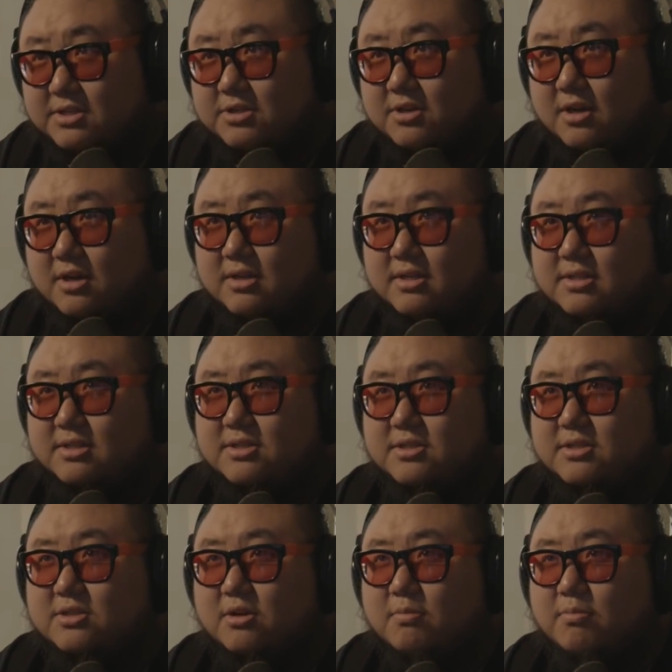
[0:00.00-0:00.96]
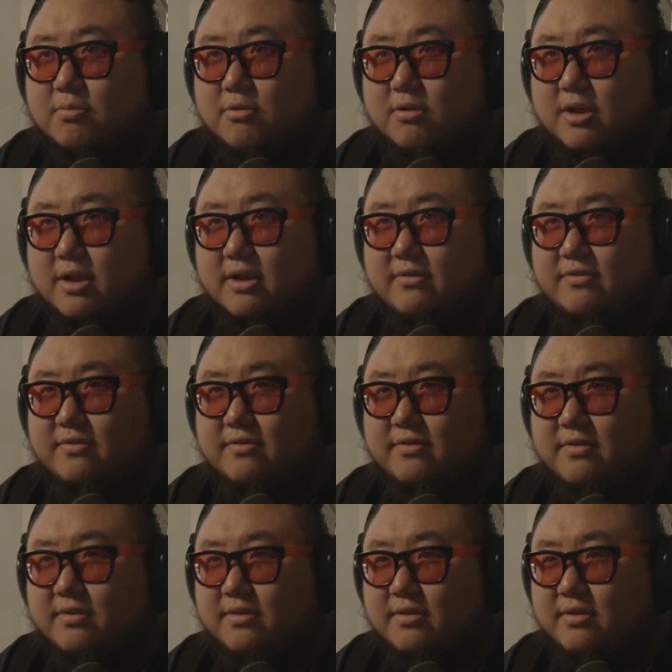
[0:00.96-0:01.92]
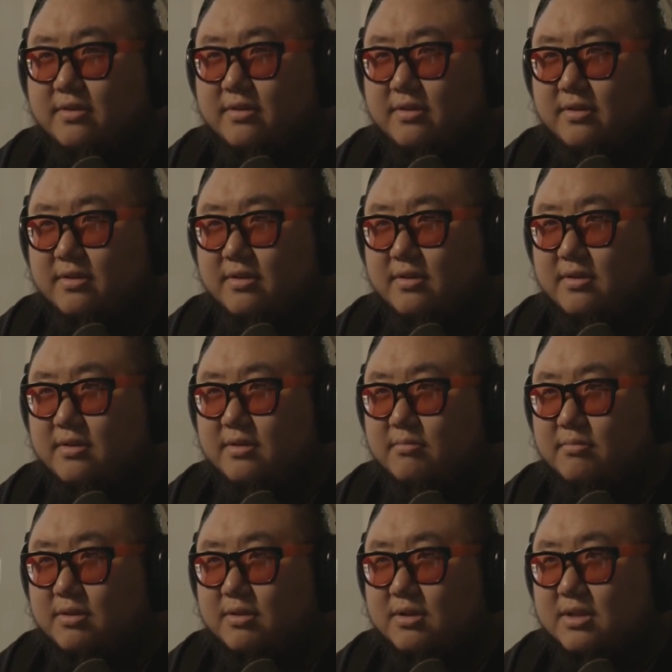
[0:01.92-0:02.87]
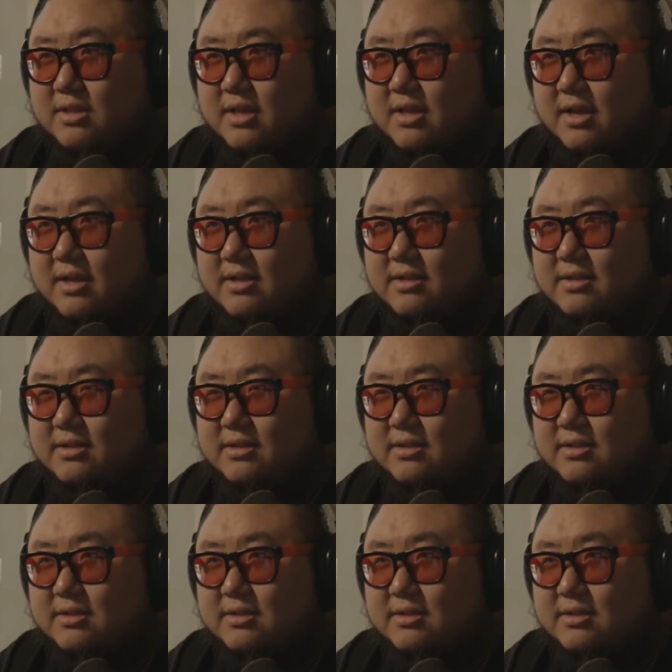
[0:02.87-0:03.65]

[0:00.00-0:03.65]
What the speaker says: That shot. It's so brief. But look at that.